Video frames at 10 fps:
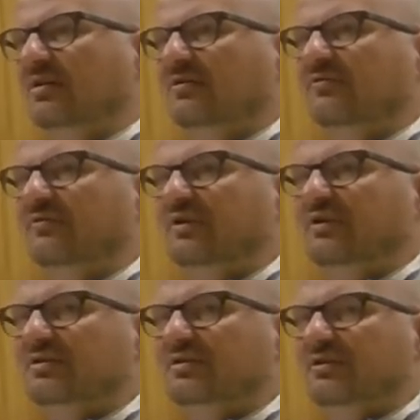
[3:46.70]

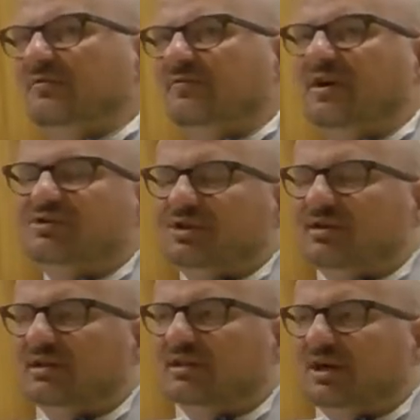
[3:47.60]
this
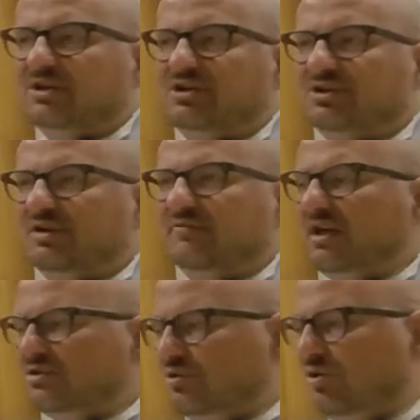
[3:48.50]
functional target, and
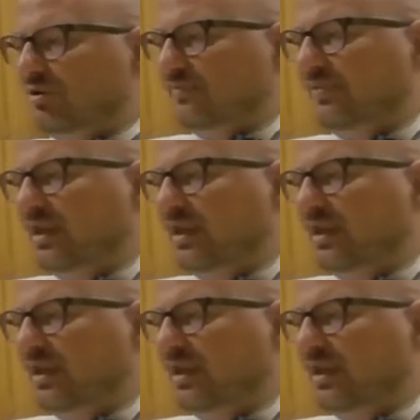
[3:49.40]
that's all.